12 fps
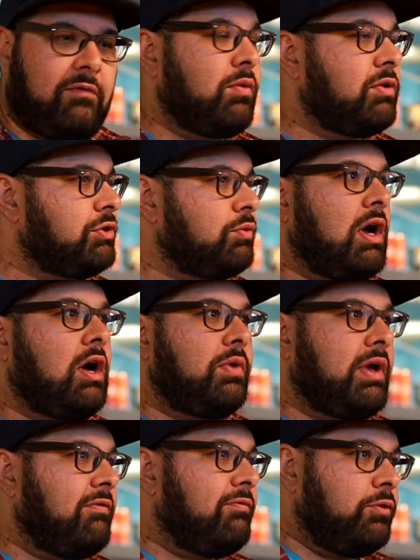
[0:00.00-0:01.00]
Every once in a while
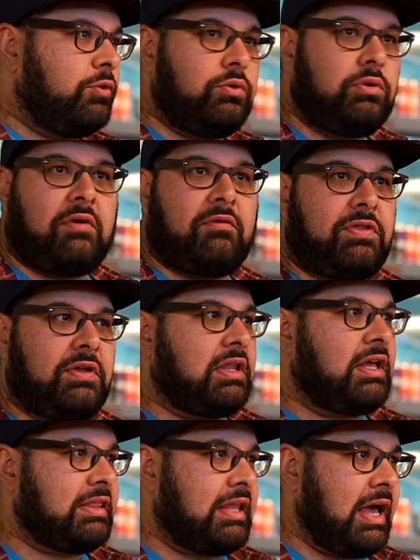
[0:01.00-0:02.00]
we add fruit and everything
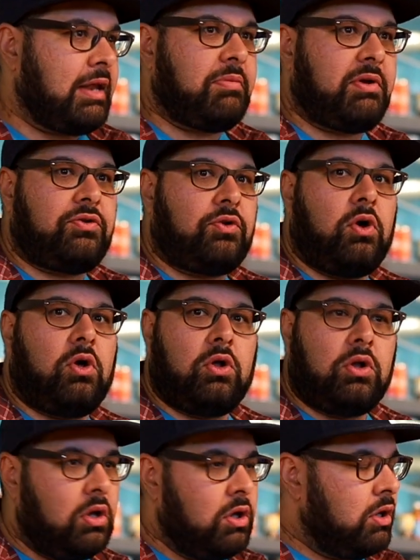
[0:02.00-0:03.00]
like that, but it's all